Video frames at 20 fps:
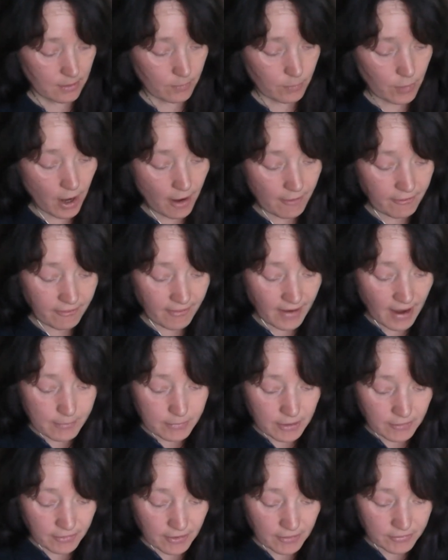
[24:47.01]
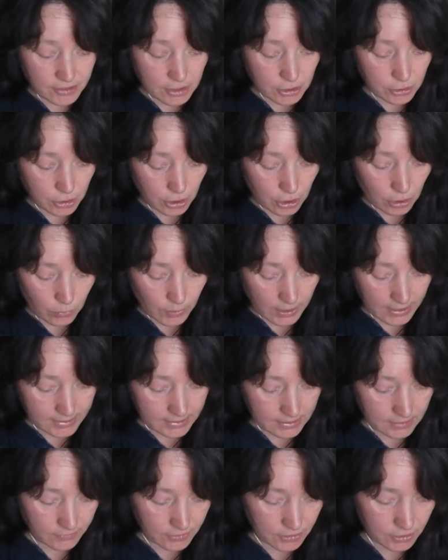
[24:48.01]
But I found me 52
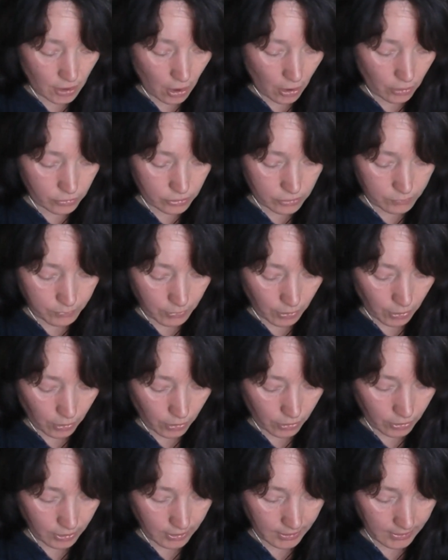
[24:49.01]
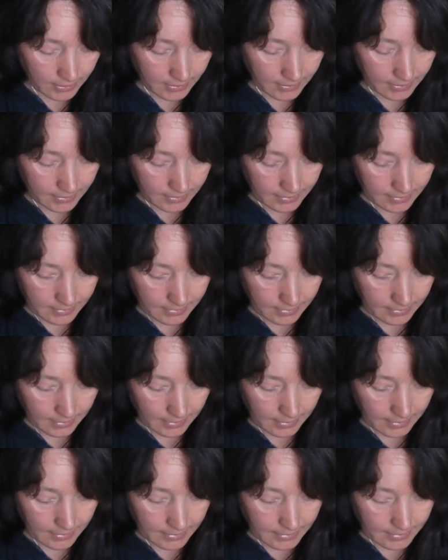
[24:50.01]
weeks of socks book,
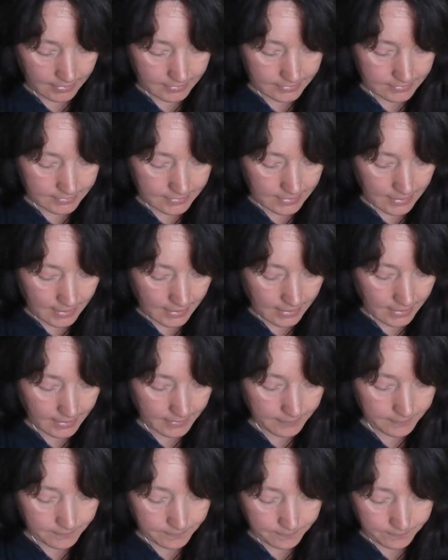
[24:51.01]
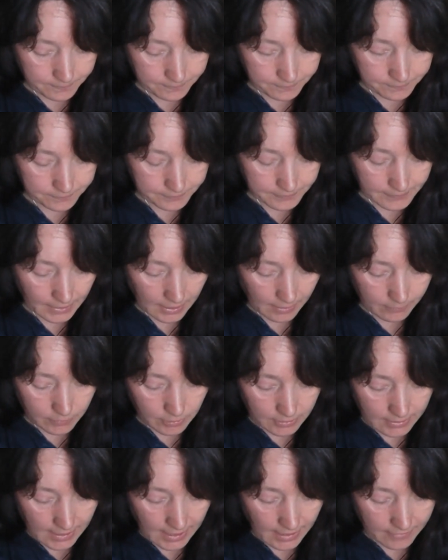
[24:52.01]
and I'm
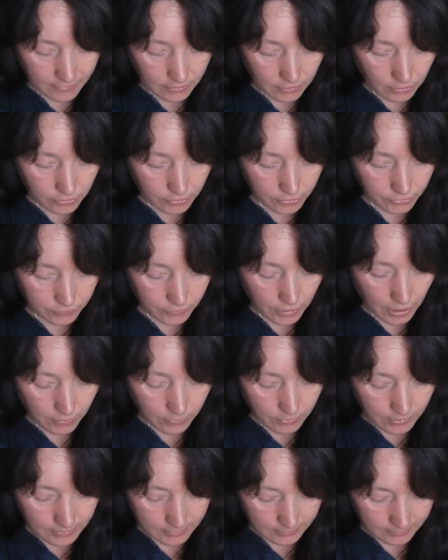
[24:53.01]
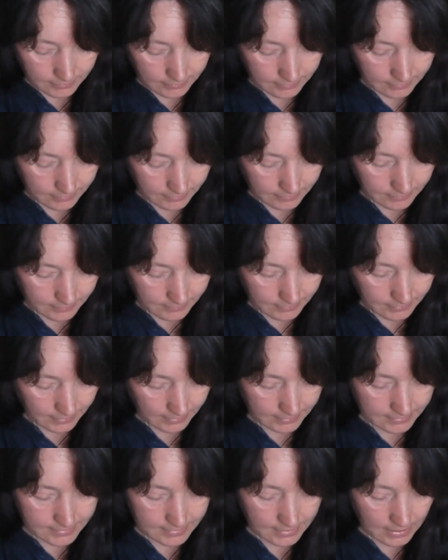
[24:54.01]
going to have a look through
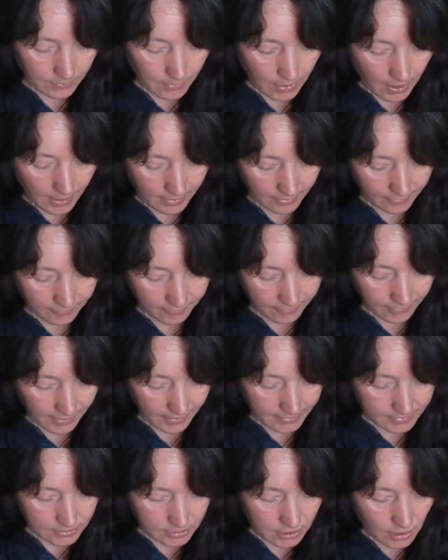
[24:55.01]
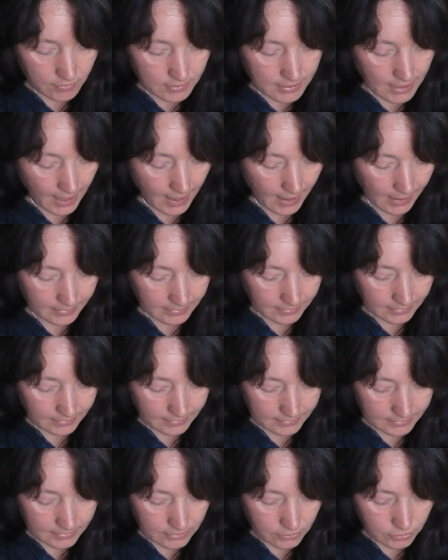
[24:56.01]
and see what I can find. So yeah,
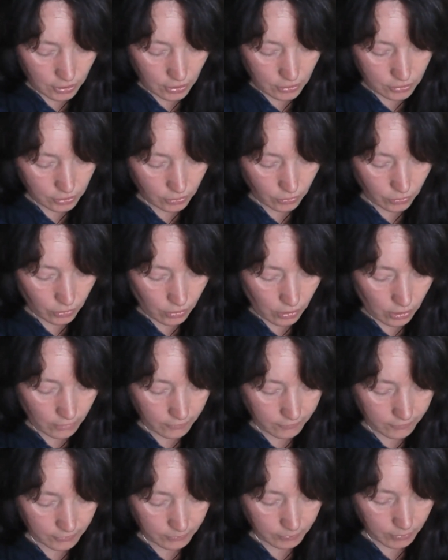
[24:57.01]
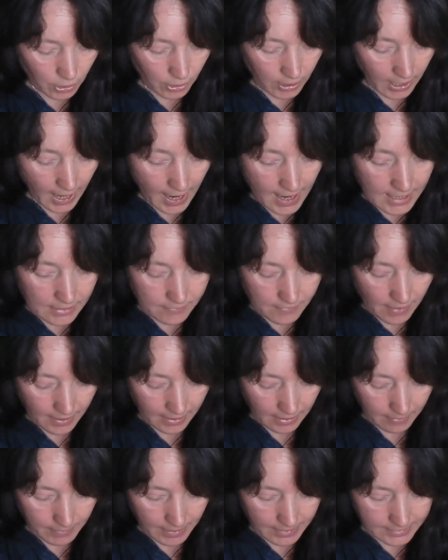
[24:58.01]
Susan Crawford book, highly
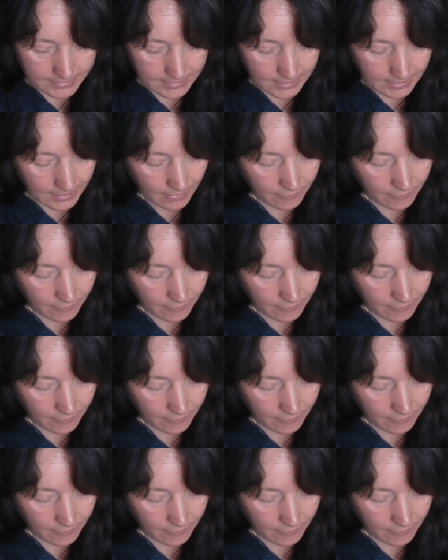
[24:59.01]
recommend it.